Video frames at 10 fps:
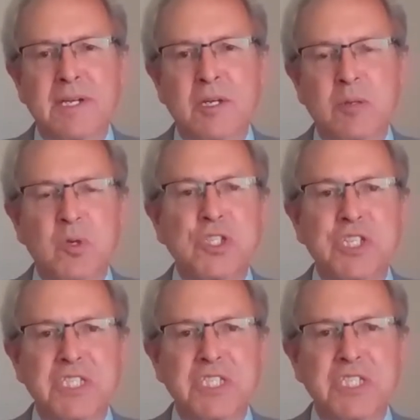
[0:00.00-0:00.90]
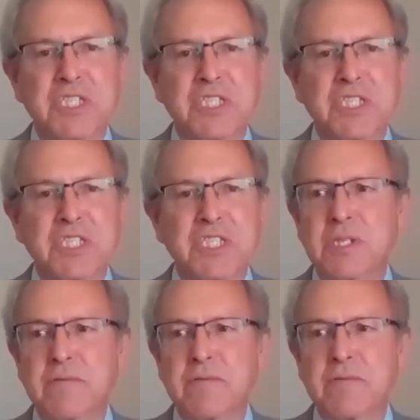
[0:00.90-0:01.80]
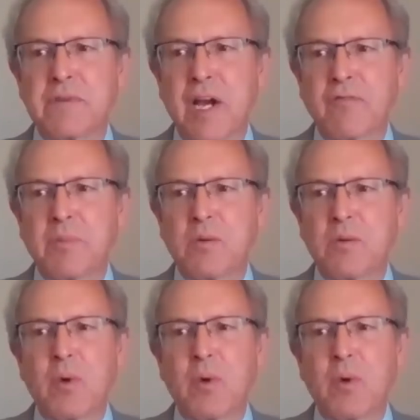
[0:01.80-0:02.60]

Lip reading: emergency powers of the government? What